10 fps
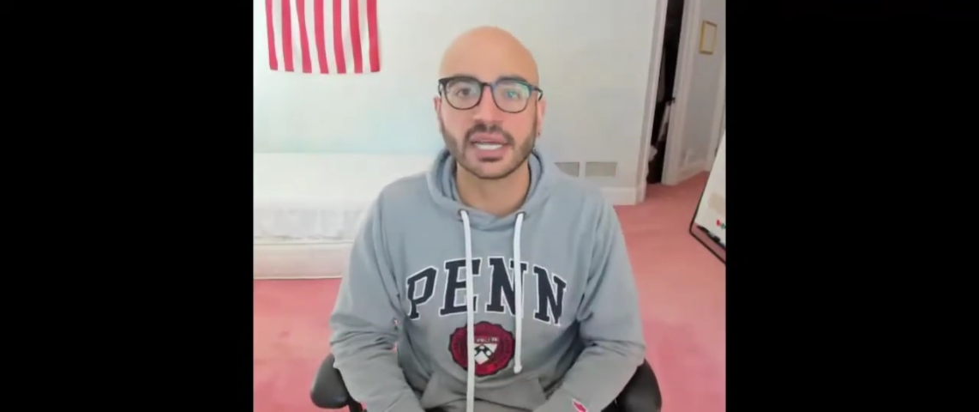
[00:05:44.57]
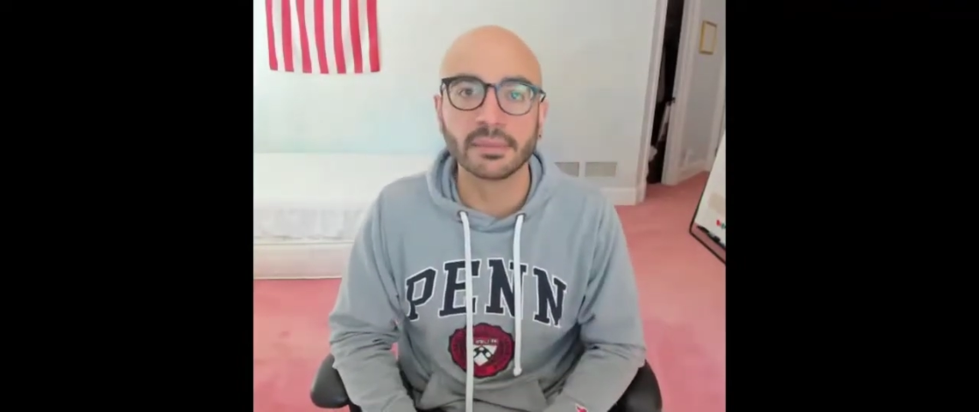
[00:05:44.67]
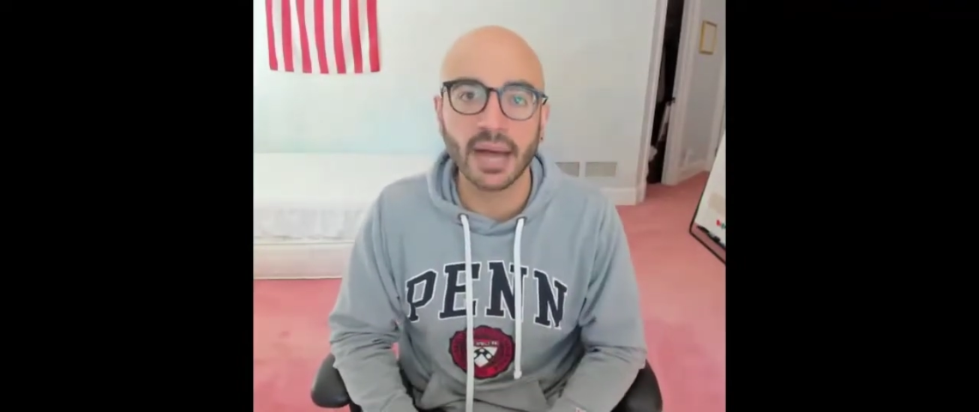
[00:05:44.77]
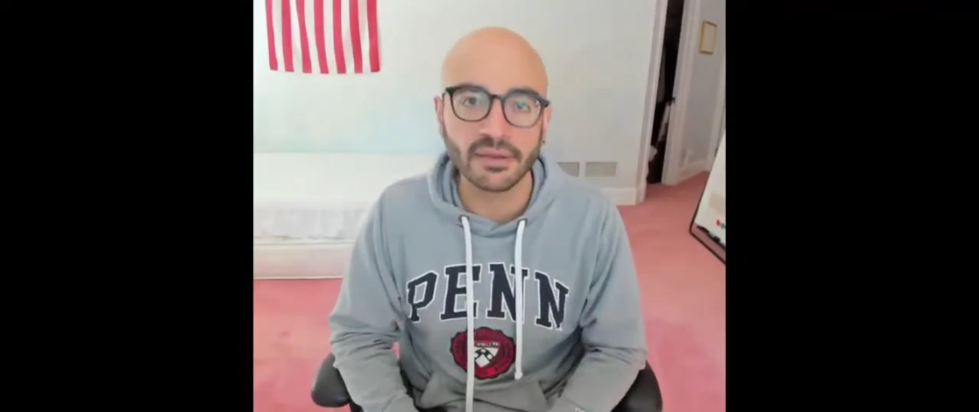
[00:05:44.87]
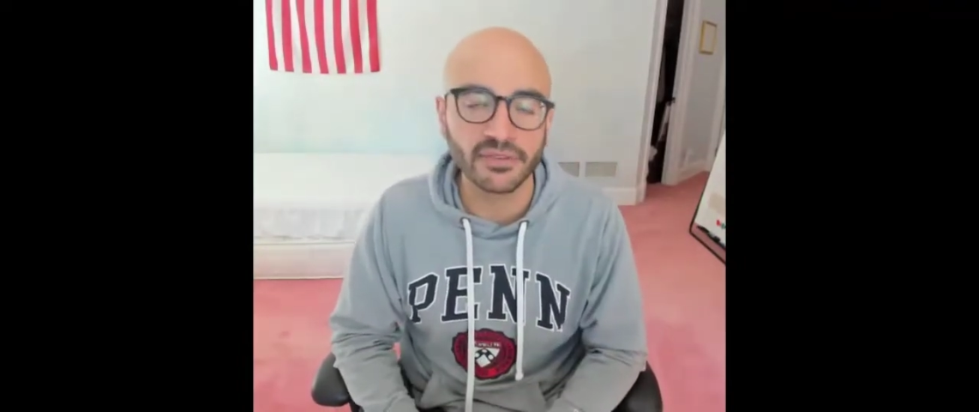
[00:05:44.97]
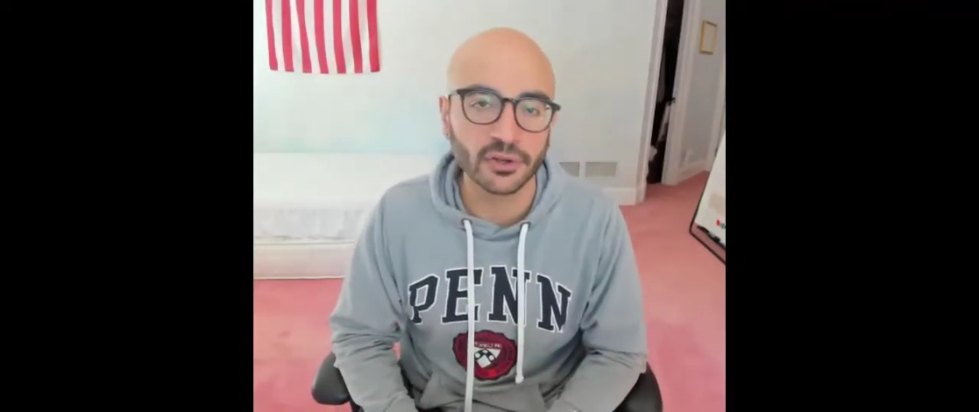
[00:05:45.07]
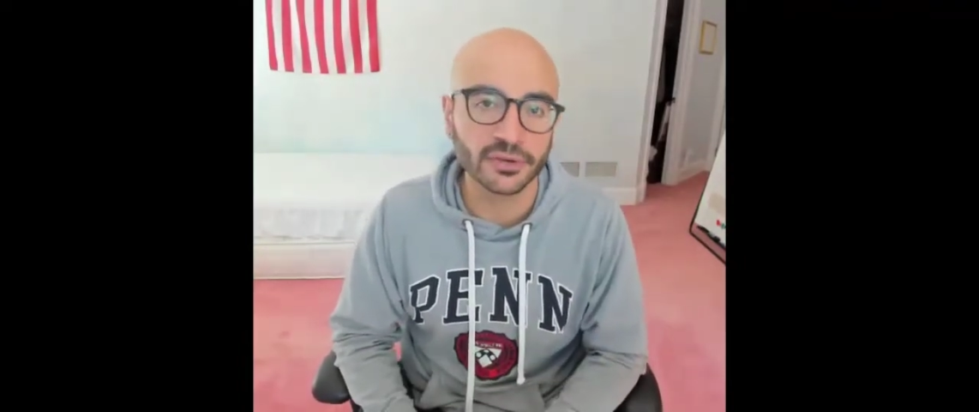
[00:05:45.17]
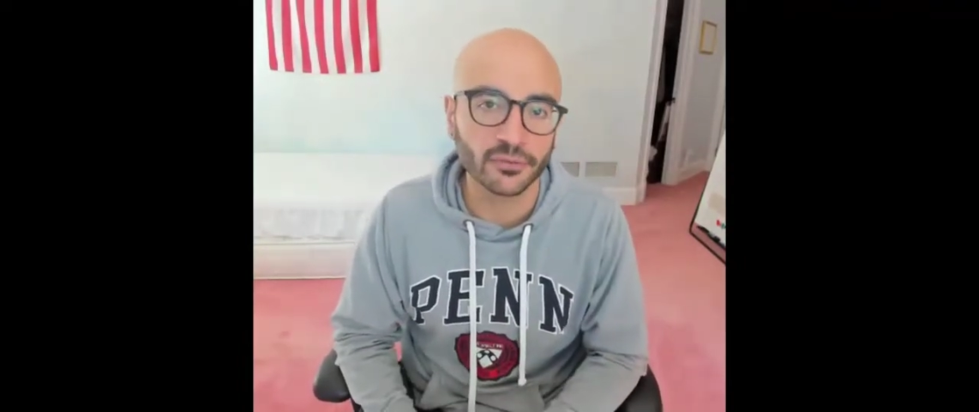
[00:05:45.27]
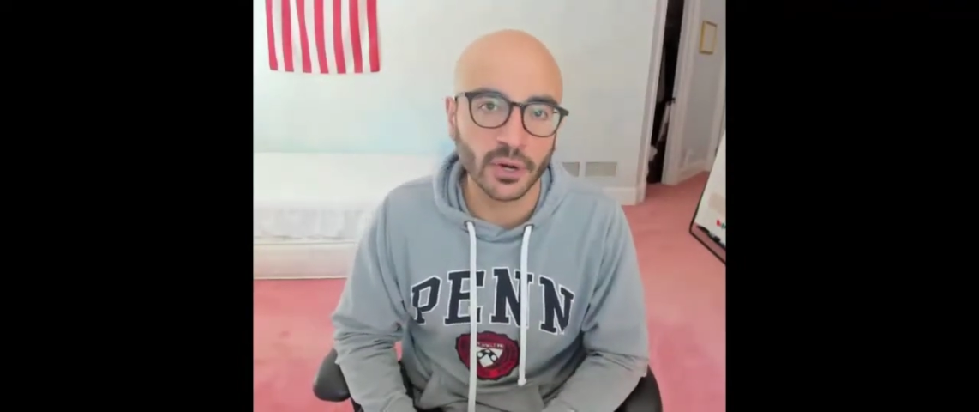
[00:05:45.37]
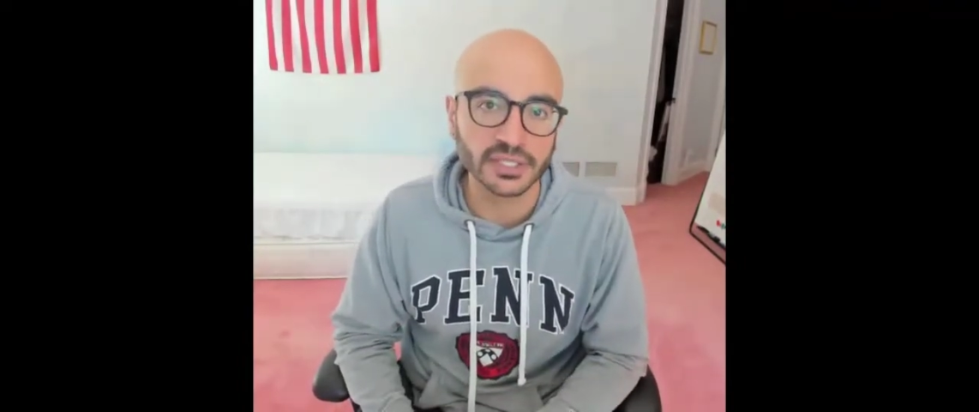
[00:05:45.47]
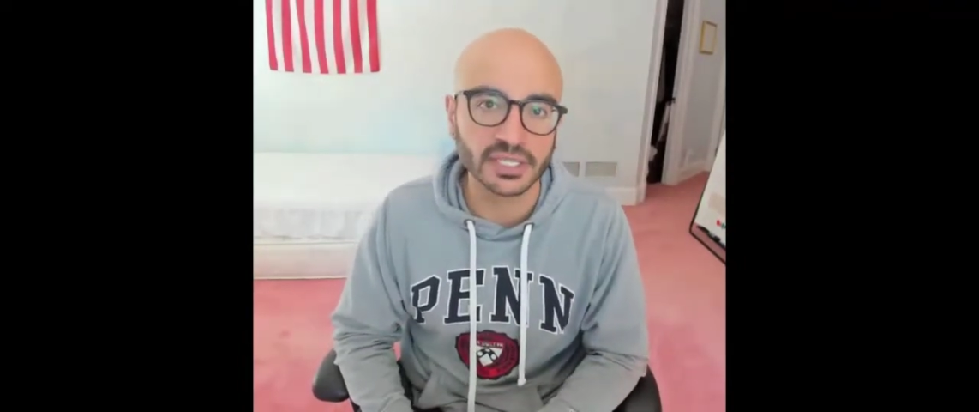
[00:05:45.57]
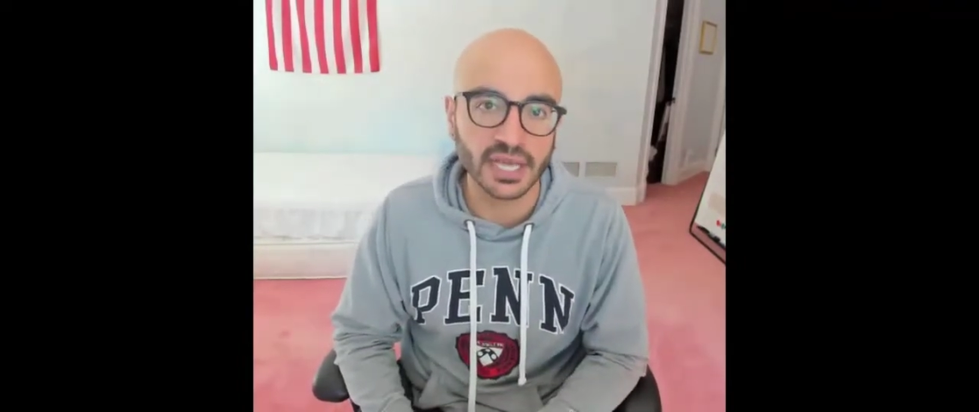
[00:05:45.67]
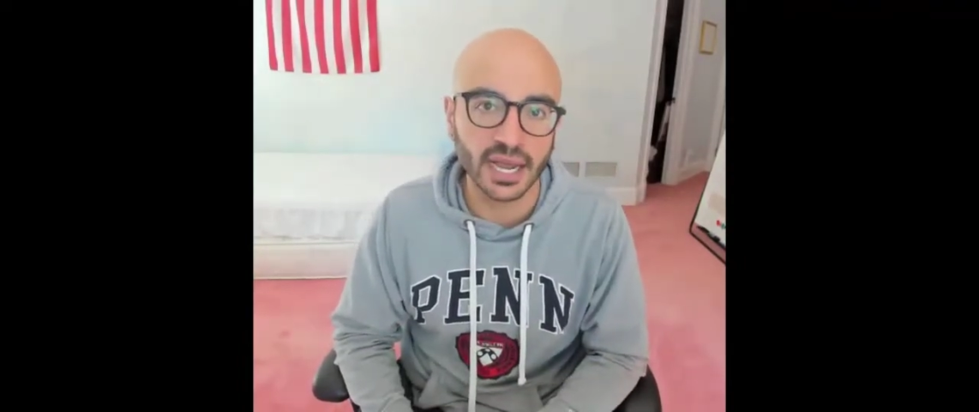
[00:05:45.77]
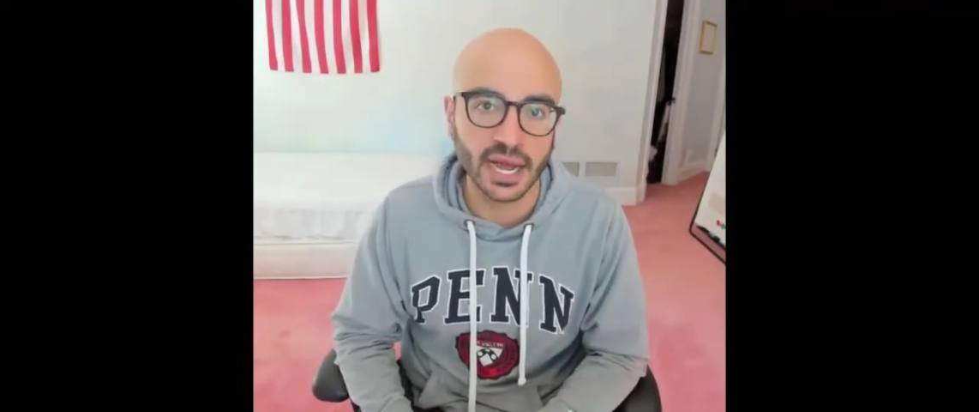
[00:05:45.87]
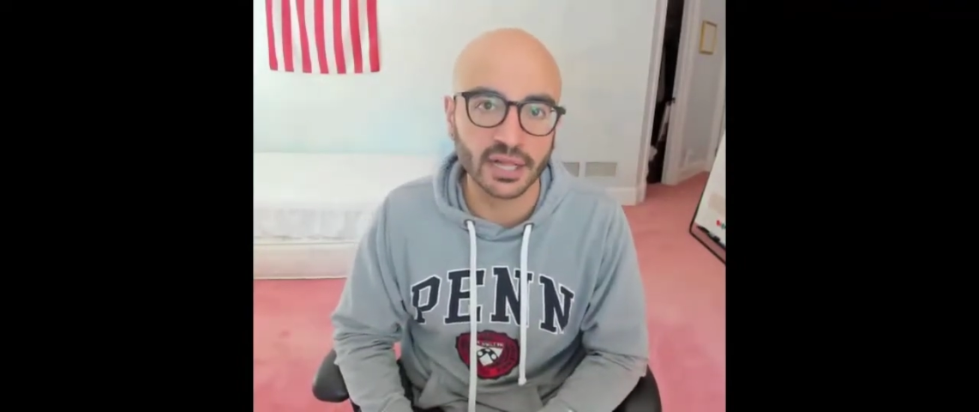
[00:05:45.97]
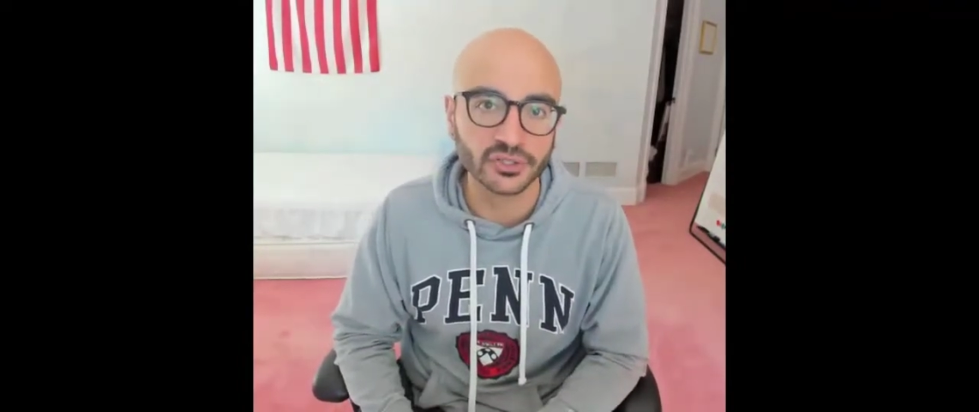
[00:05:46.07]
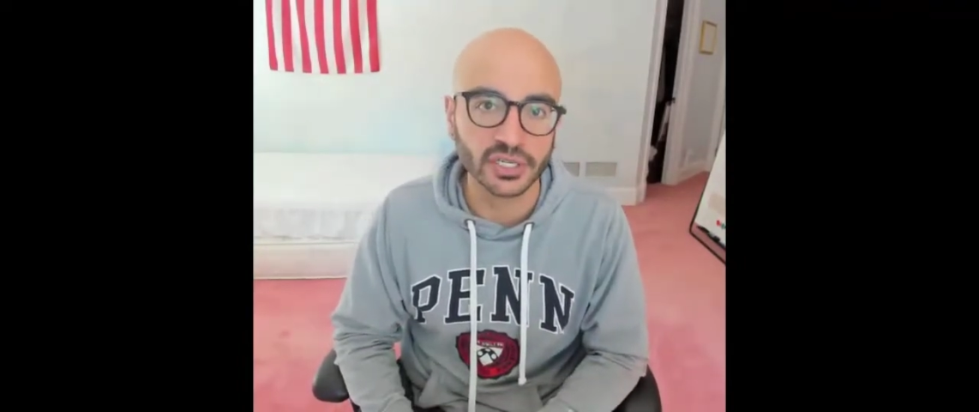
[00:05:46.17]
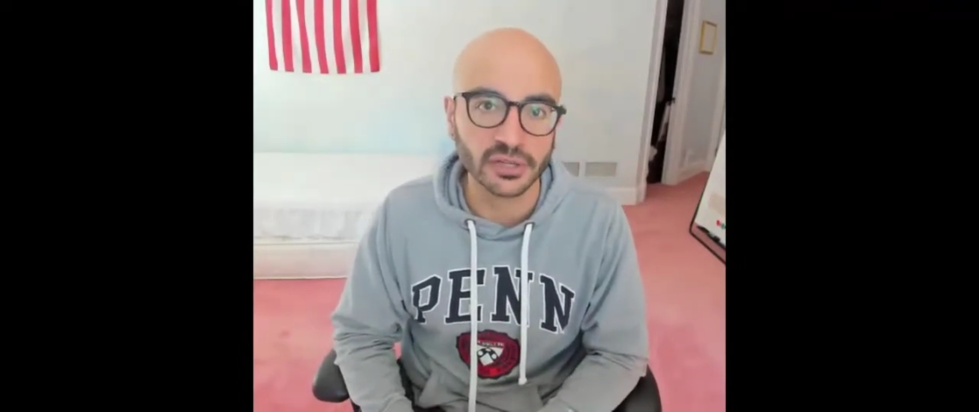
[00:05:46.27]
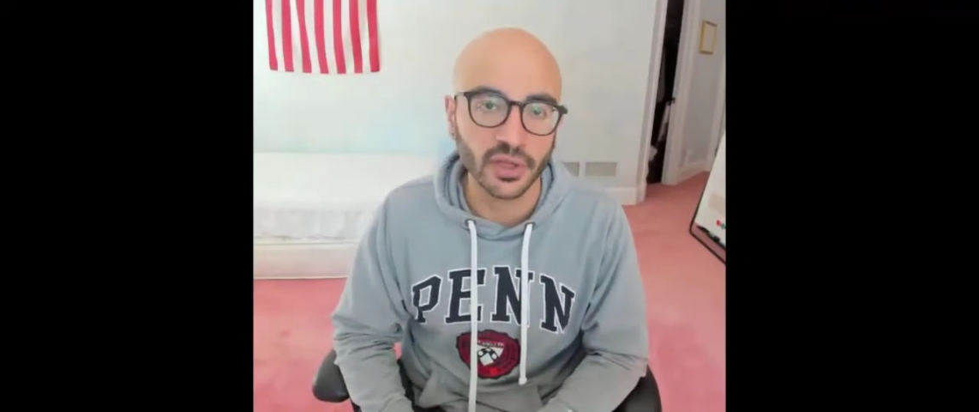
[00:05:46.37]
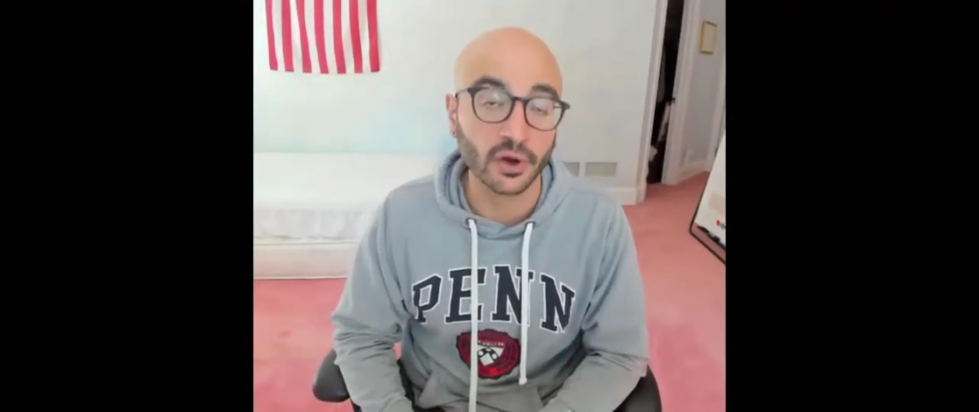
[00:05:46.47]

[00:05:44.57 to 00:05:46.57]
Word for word: in my field of forensic psychology.